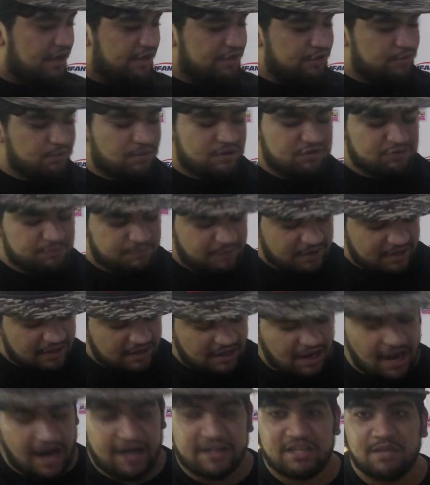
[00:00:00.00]
a USB
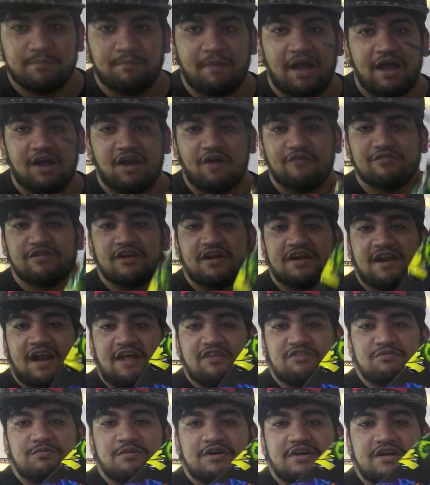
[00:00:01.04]
at the back of the
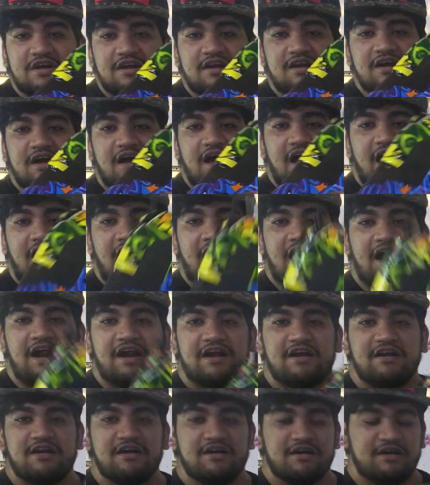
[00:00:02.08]
transmitter
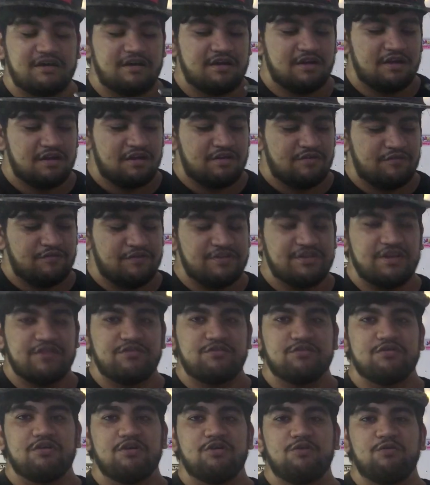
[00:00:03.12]
and uh, with this
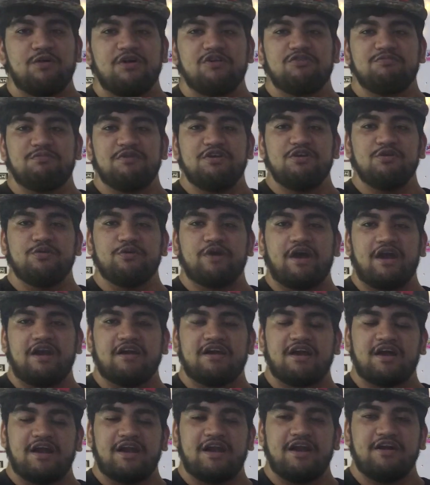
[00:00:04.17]
USB, you can
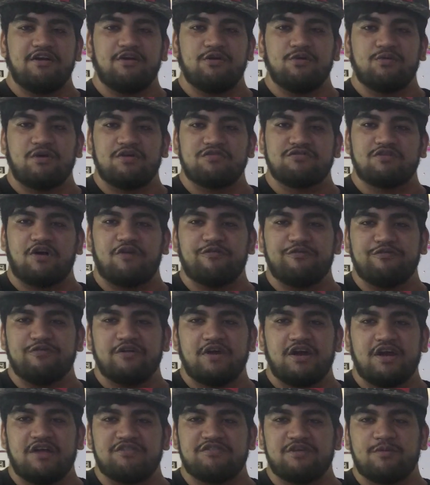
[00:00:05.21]
connect to a
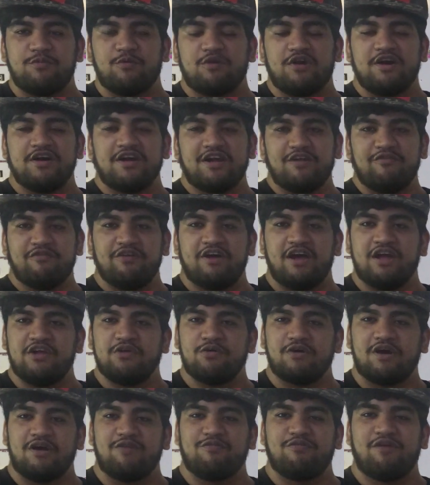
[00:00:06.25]
software, a simulator where you
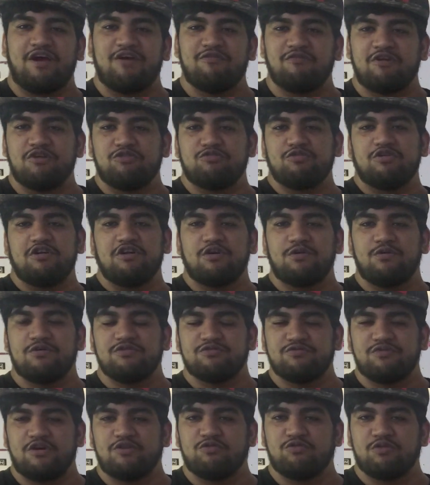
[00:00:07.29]
can fly virtual
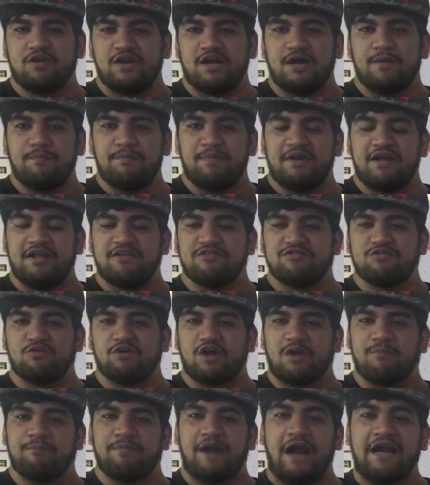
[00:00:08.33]
drones, virtual airplanes, you
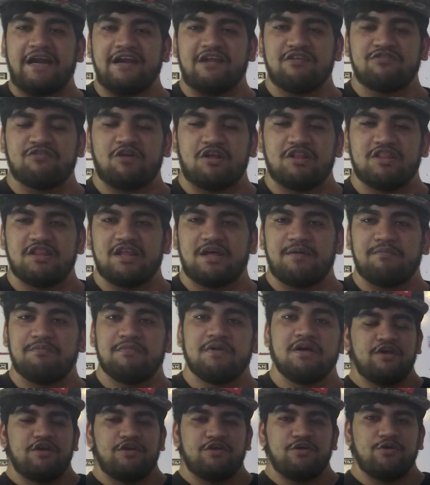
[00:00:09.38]
can practice on them,
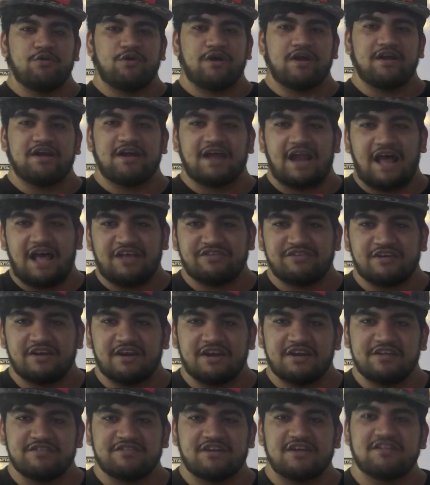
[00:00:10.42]
you can crash
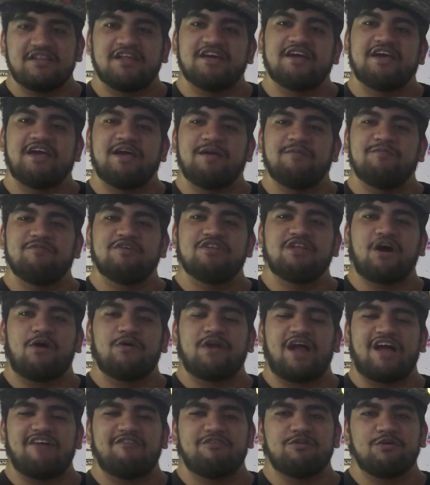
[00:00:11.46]
and reset the game
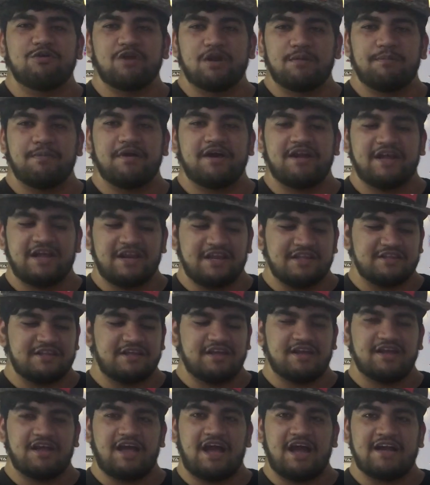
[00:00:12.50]
without having to repair
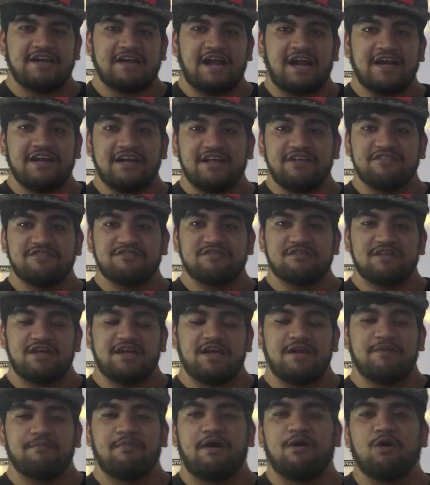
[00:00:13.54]
anything and that is,
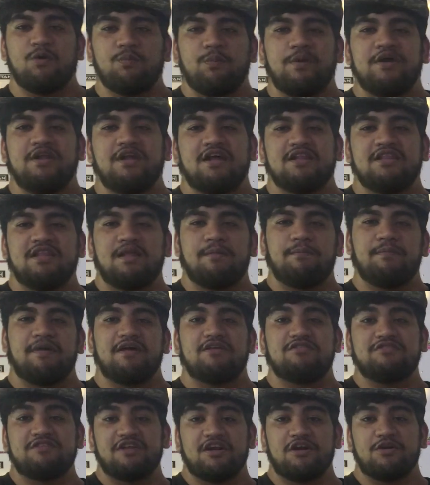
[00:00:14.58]
in my opinion, the
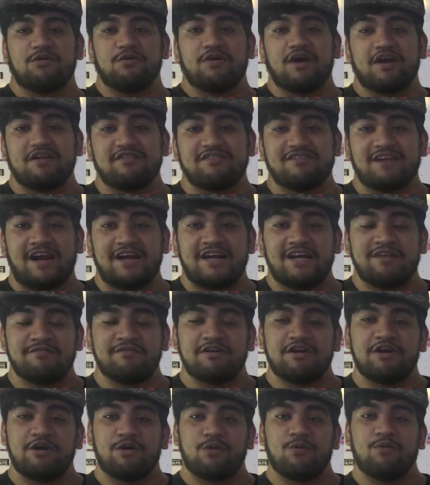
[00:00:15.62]
best thing to get started
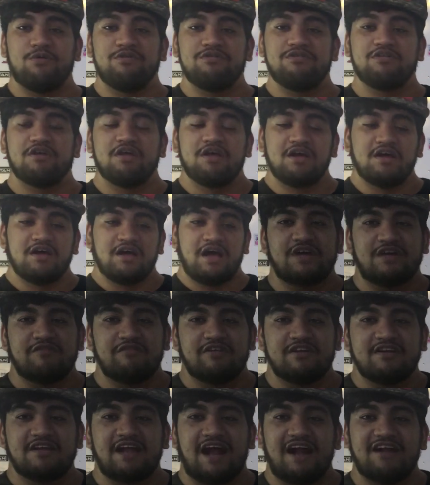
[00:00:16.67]
with drones. And
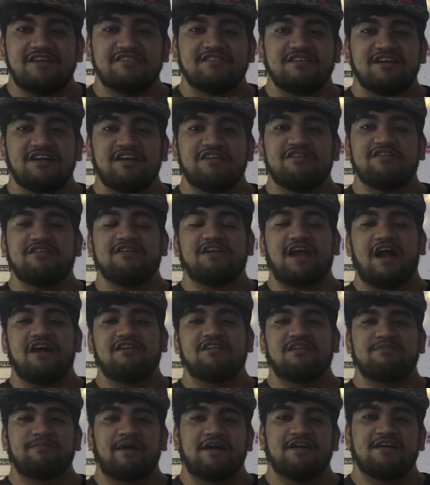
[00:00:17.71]
with that said,
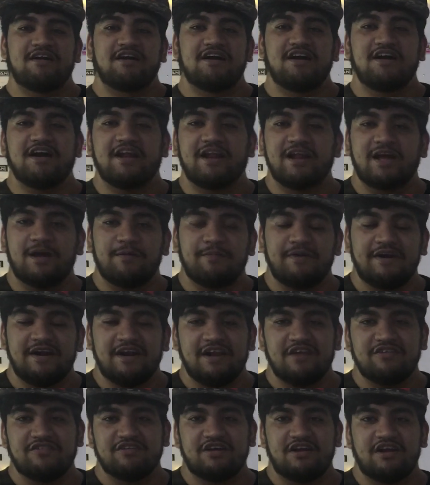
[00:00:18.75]
that's my third
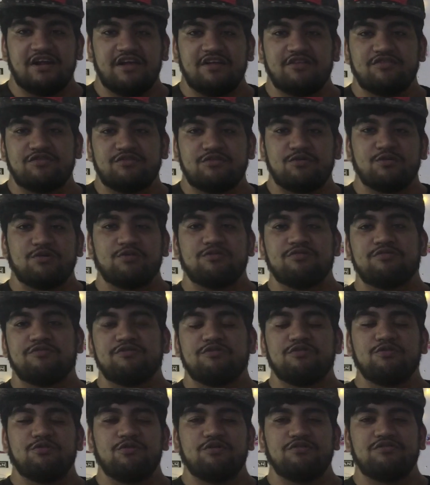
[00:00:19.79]
recommendation is to
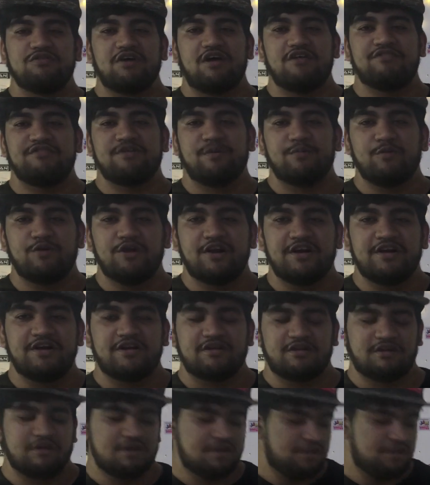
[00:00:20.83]
use a simulator.